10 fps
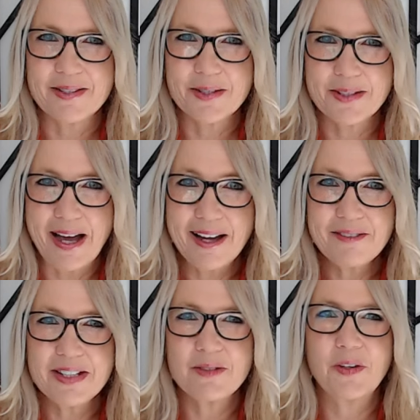the start
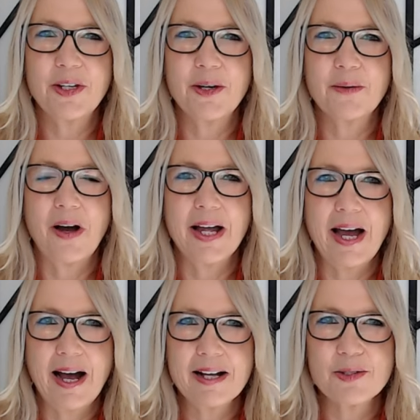of this video,
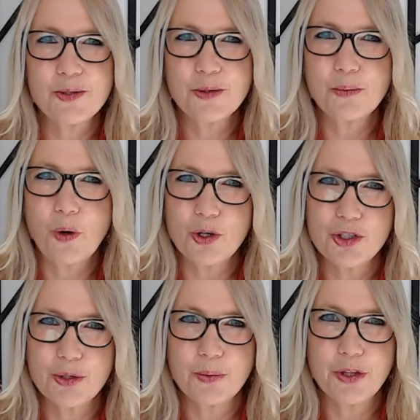I asked you to
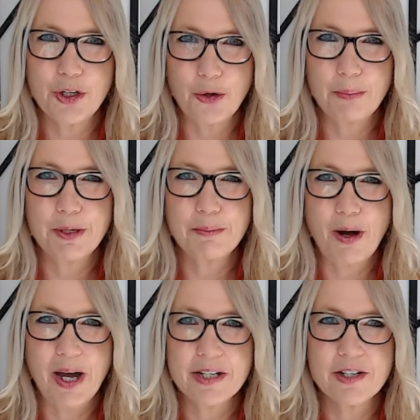watch it with an open
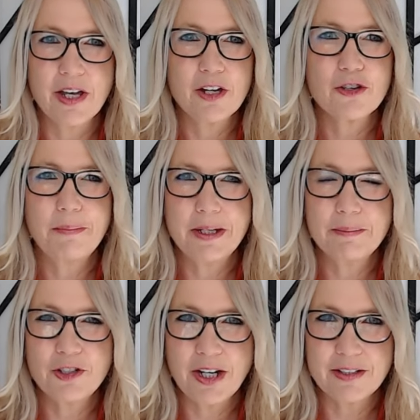mind, to be
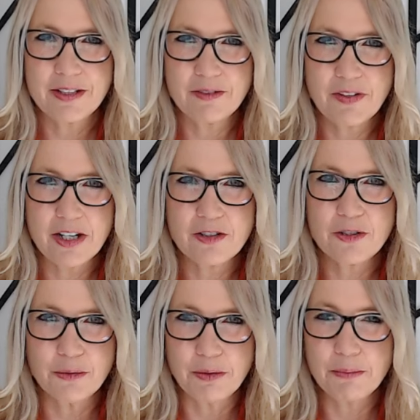objective and
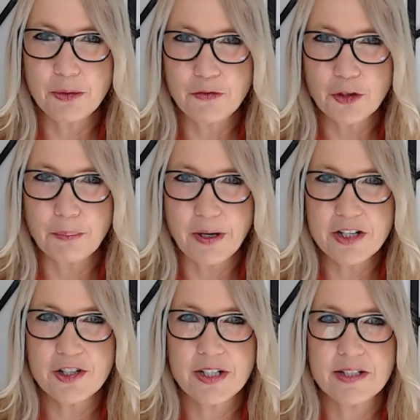to remove your
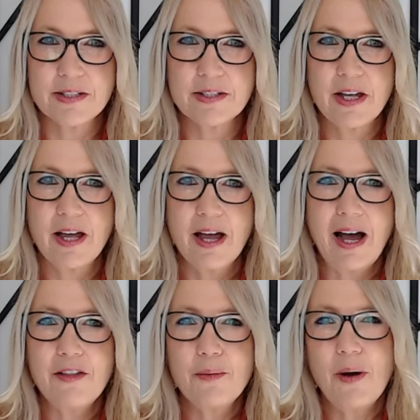prejudice.
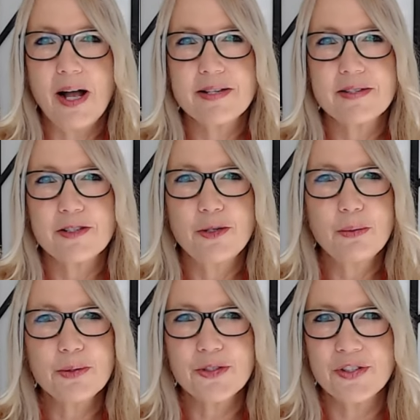Otherwise, you
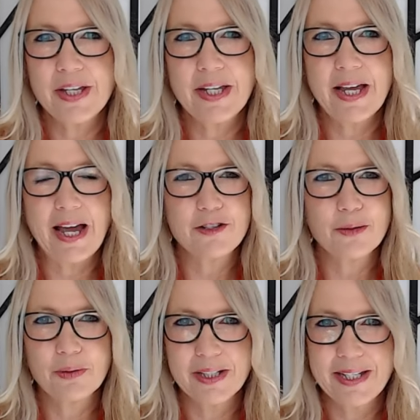will see and
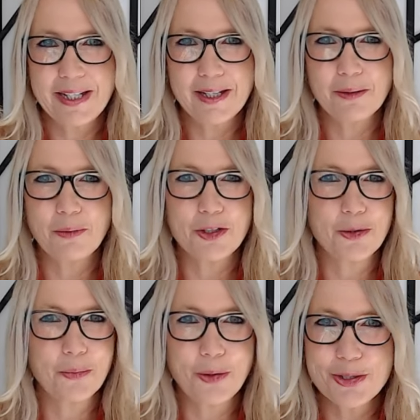you will hear what
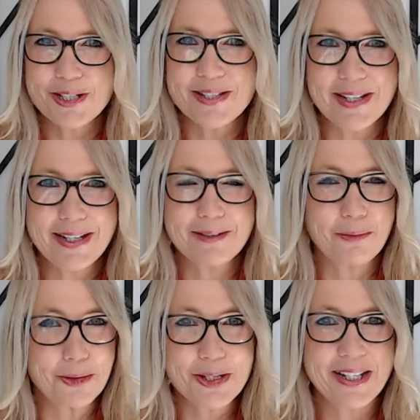you want to see and
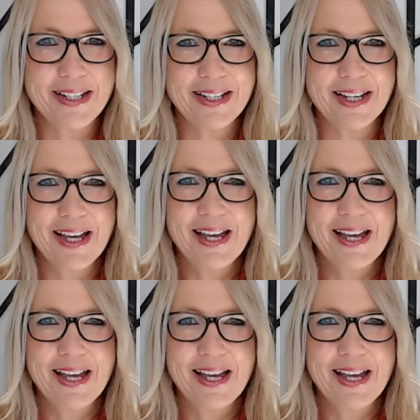want to hear.